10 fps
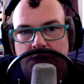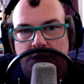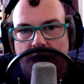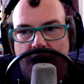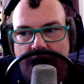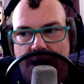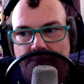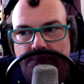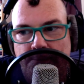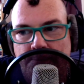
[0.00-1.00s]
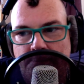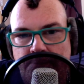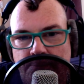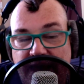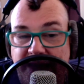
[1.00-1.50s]
um,
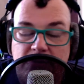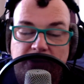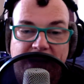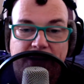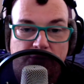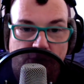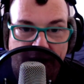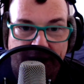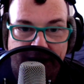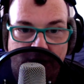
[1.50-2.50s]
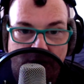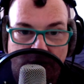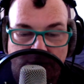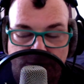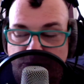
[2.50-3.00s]
and the lack of wide angle,
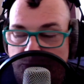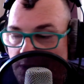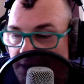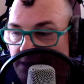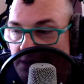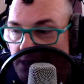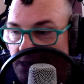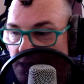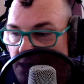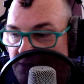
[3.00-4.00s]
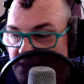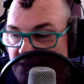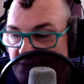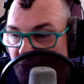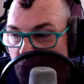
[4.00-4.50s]
ultra wide.
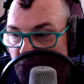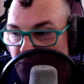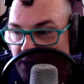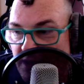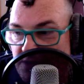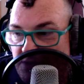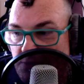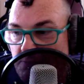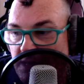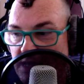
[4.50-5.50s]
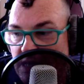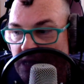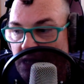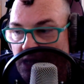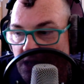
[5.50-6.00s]
These four things to
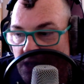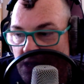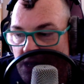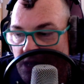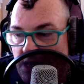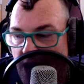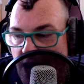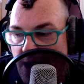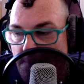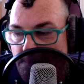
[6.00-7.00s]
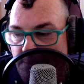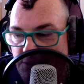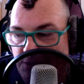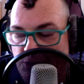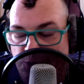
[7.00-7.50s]
me um,
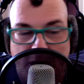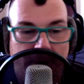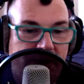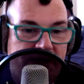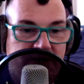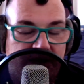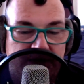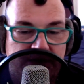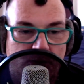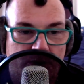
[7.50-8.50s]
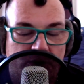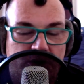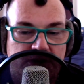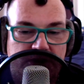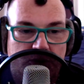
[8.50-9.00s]
do not make sense when you
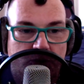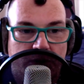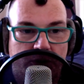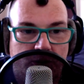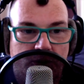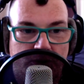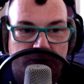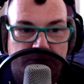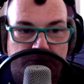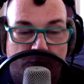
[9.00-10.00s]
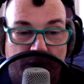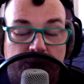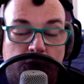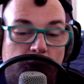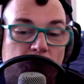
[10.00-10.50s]
consider where Google's what
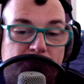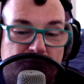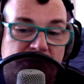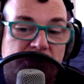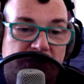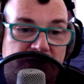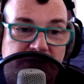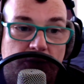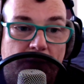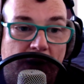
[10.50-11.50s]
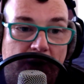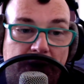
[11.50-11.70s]
Google's position is in the market.